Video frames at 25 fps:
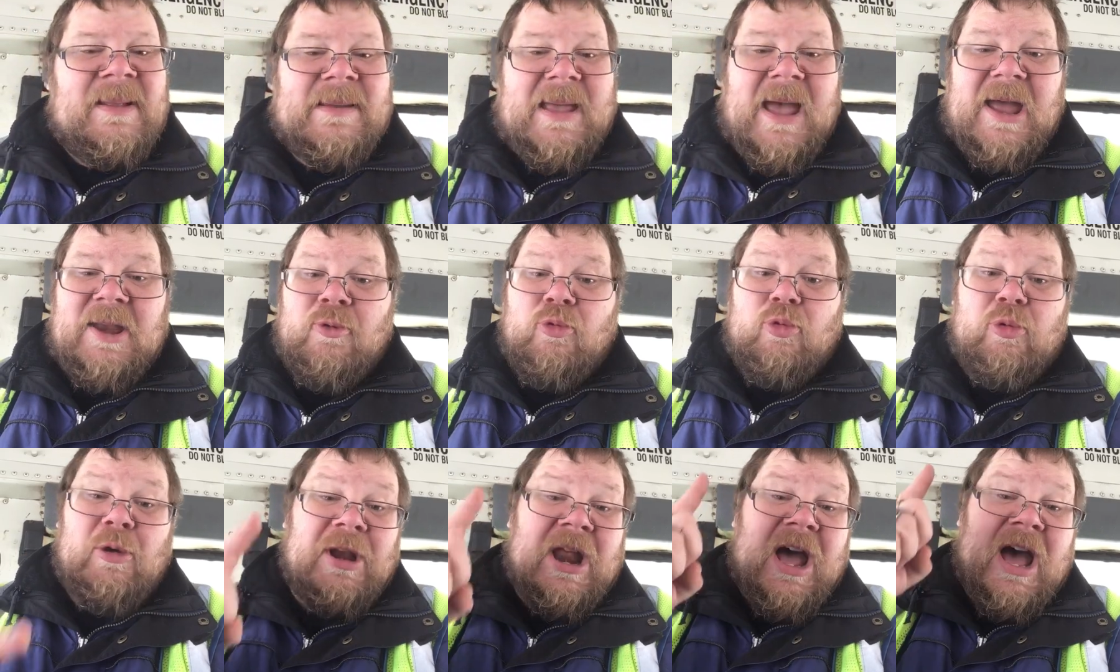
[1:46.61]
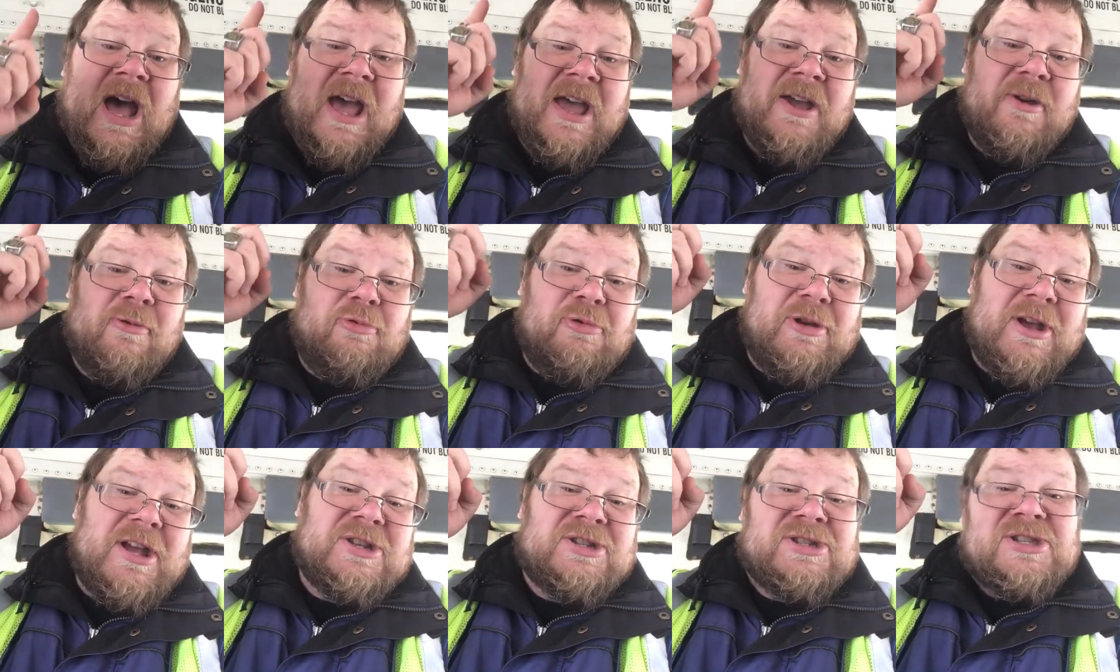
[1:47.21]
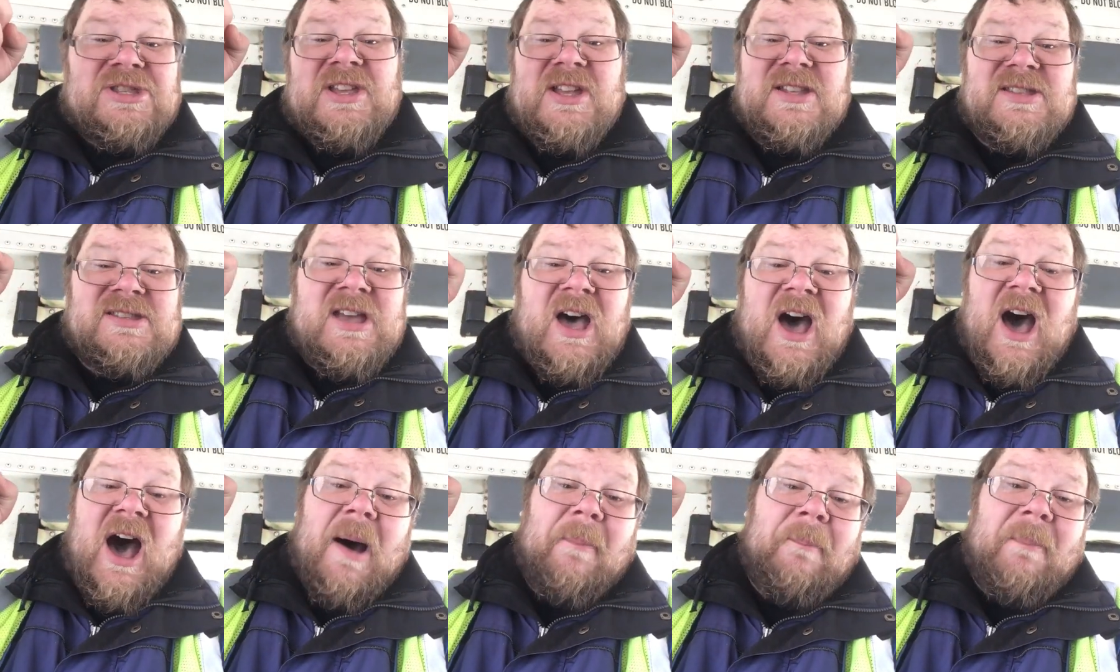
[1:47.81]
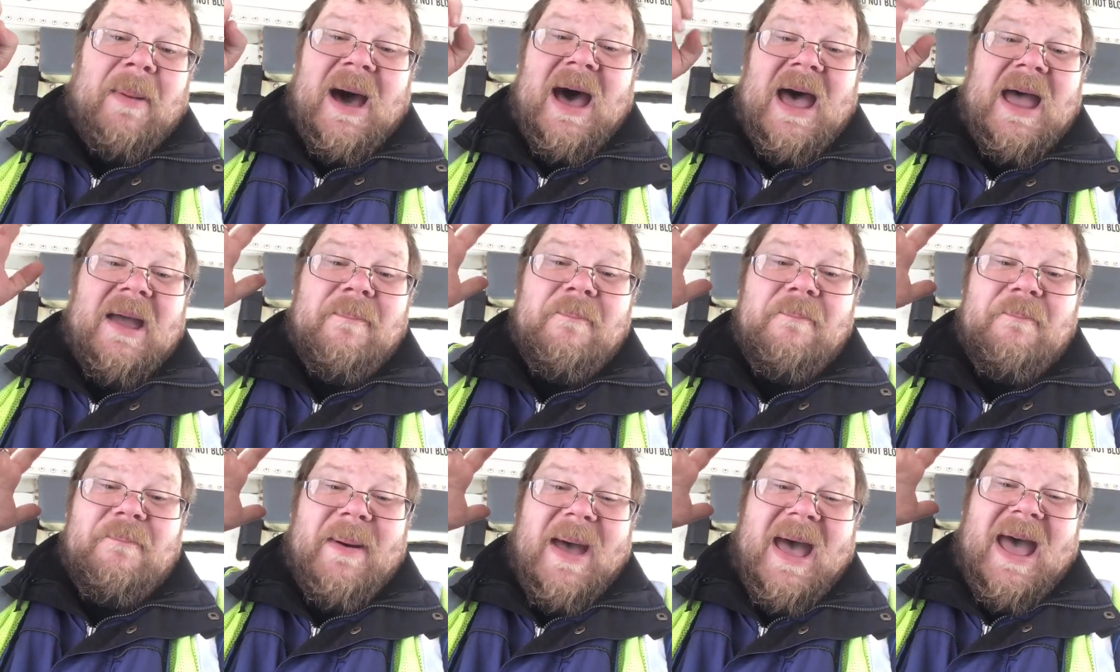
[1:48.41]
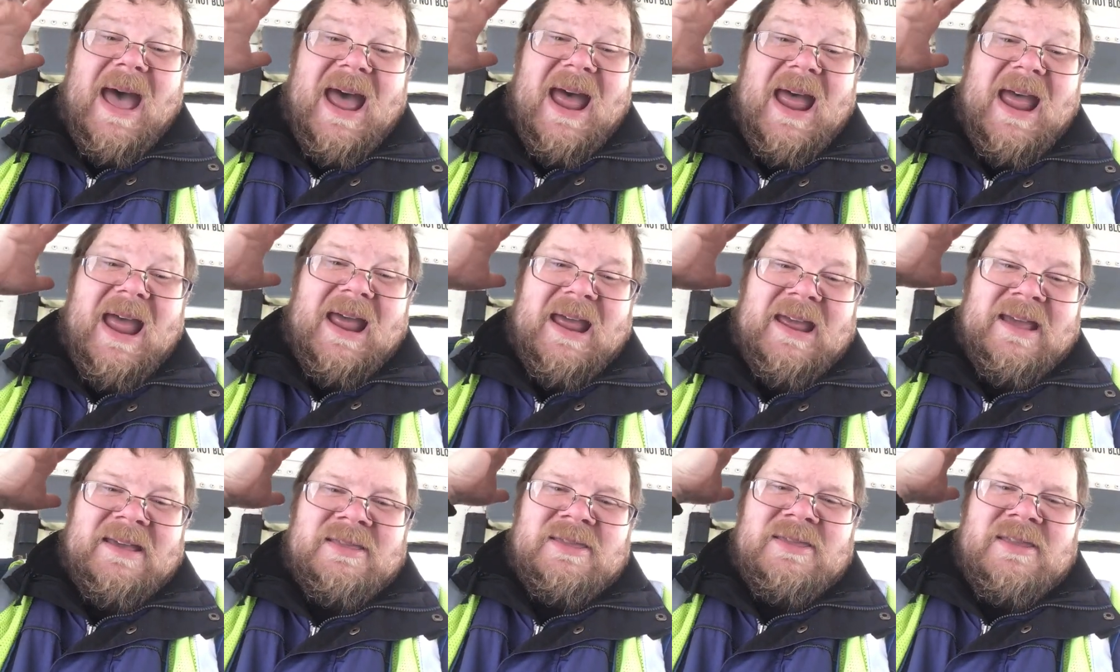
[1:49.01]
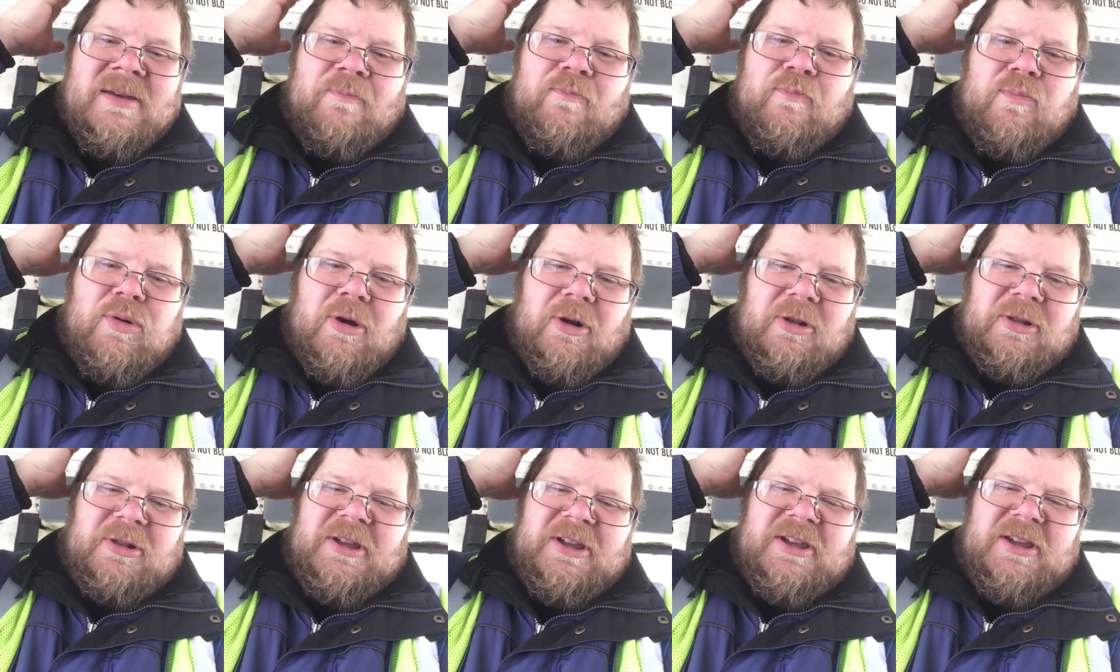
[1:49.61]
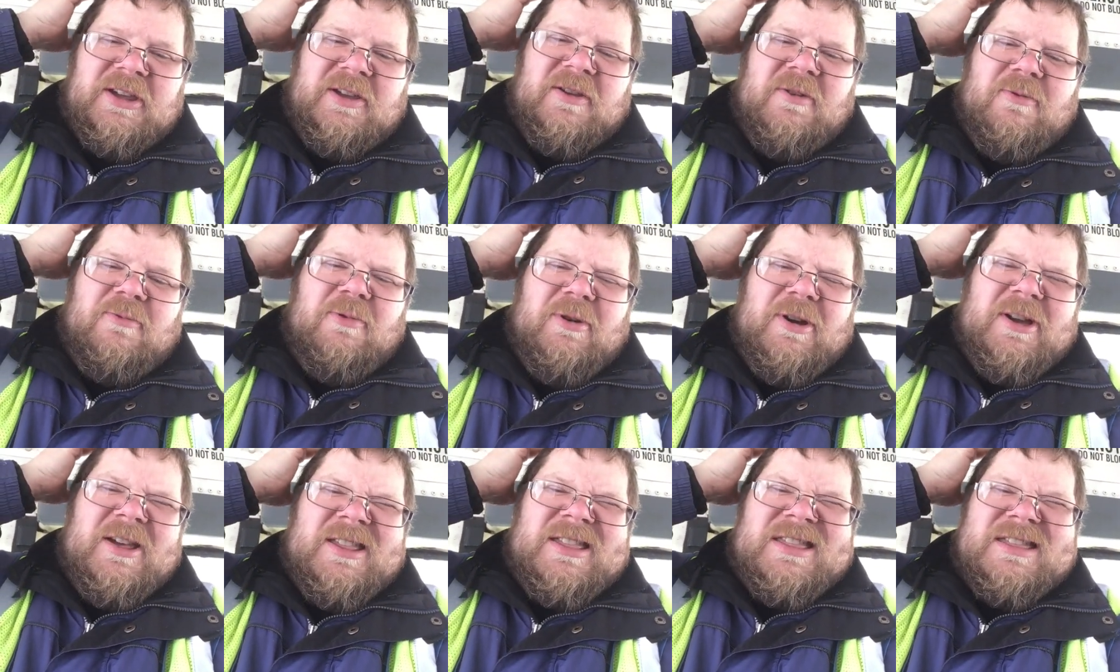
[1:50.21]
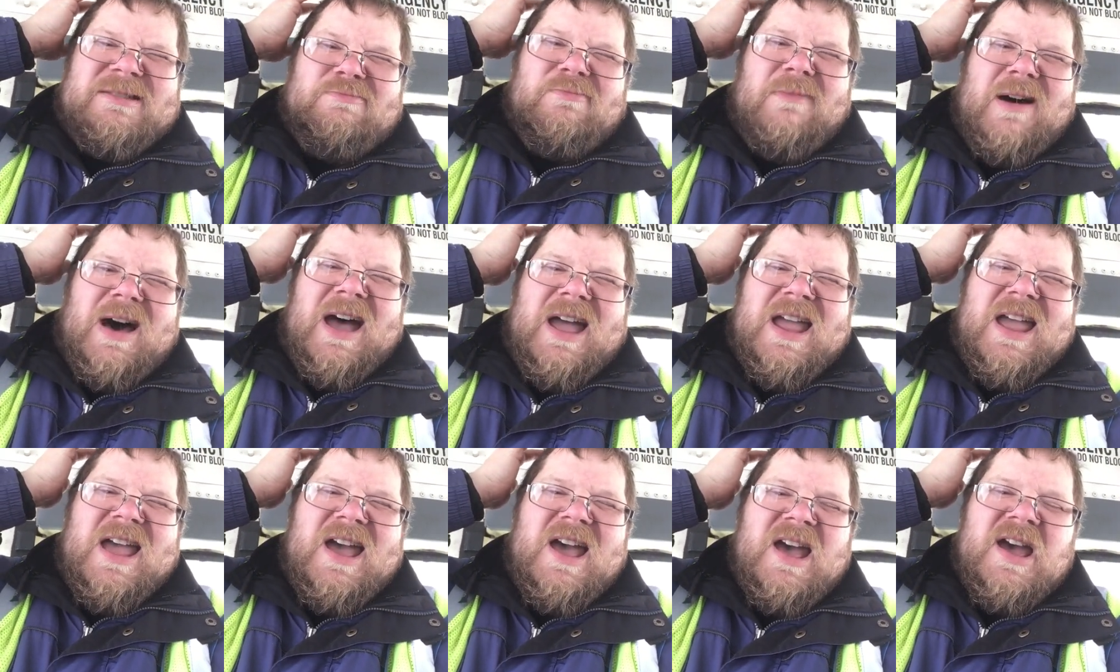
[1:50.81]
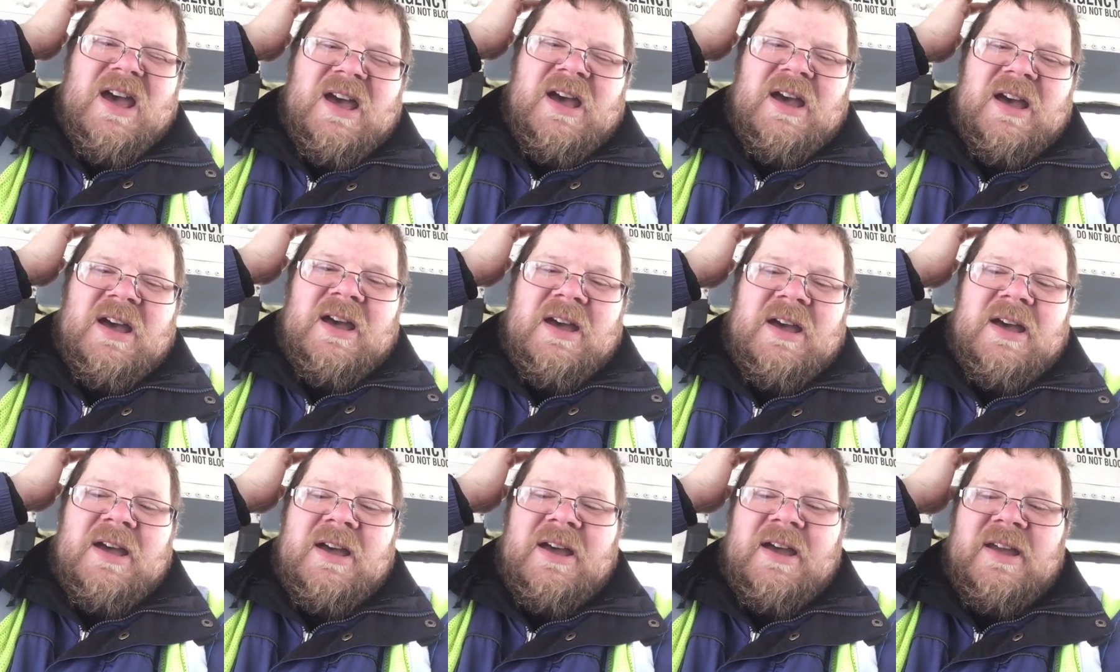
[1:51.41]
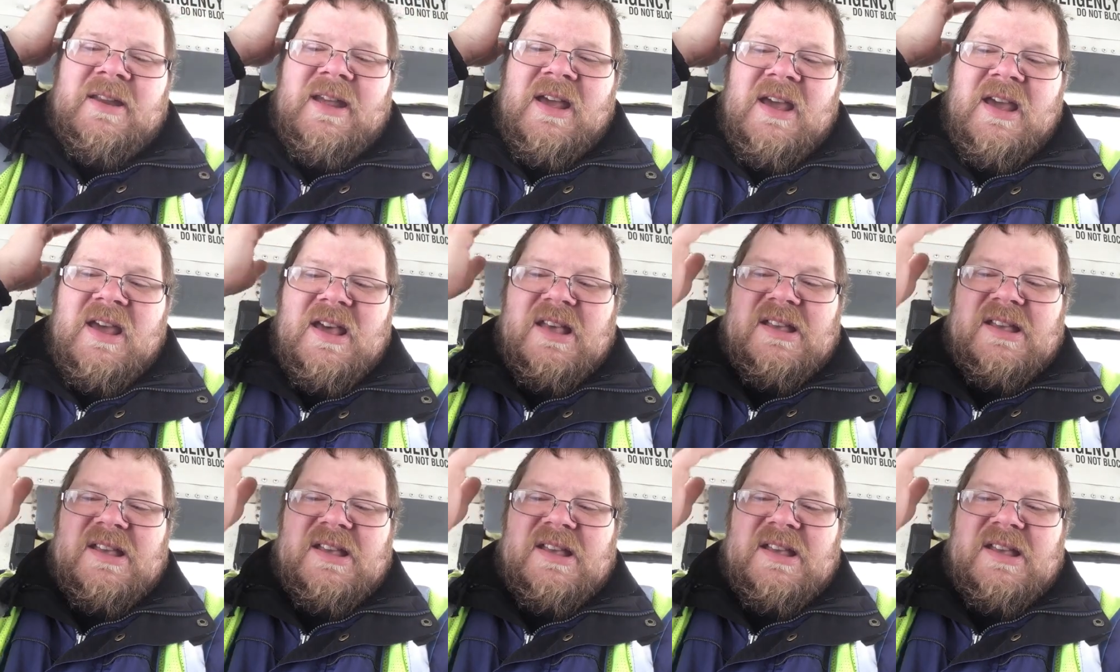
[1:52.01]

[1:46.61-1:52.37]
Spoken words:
and when I reached the top I banged the pulley with my head.